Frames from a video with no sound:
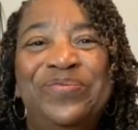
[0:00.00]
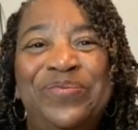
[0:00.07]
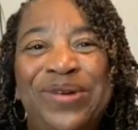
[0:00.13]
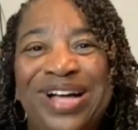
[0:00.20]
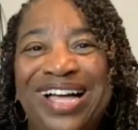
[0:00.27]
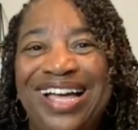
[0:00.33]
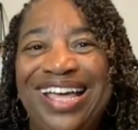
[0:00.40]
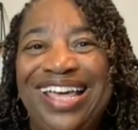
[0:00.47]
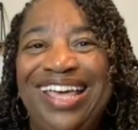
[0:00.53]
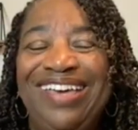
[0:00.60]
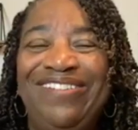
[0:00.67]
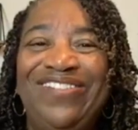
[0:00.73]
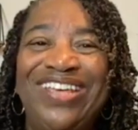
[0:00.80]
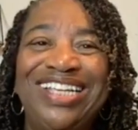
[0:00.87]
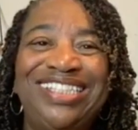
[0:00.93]
But
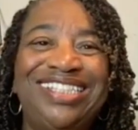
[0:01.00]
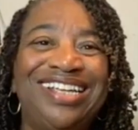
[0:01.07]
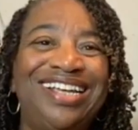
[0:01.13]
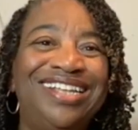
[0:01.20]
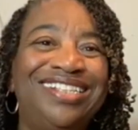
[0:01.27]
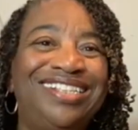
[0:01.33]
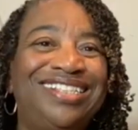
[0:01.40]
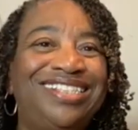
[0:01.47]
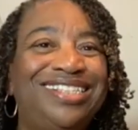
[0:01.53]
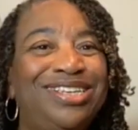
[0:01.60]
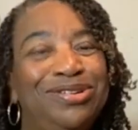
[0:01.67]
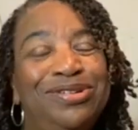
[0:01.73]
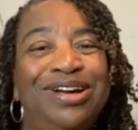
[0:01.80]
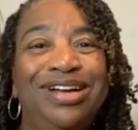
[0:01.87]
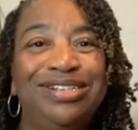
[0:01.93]
if it's a
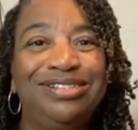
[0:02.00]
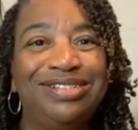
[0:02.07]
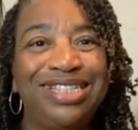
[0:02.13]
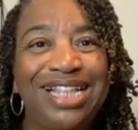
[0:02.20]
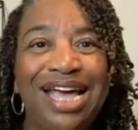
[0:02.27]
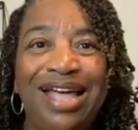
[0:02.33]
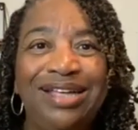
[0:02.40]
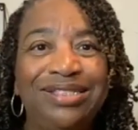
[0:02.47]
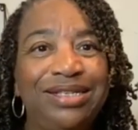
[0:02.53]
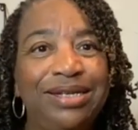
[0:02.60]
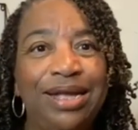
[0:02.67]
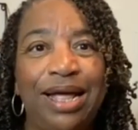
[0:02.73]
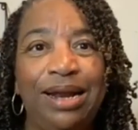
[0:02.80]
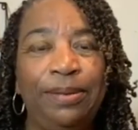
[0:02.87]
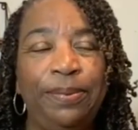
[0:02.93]

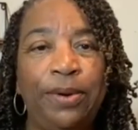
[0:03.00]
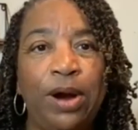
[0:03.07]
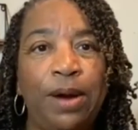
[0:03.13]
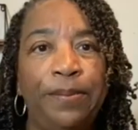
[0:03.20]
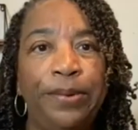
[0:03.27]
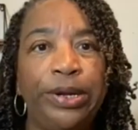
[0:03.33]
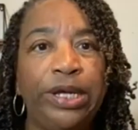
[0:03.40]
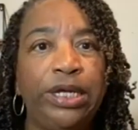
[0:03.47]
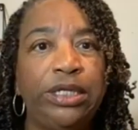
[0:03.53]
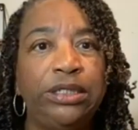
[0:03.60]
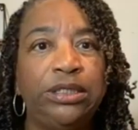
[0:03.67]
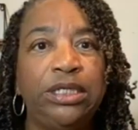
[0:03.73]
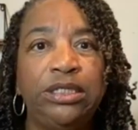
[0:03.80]
$200,000 property,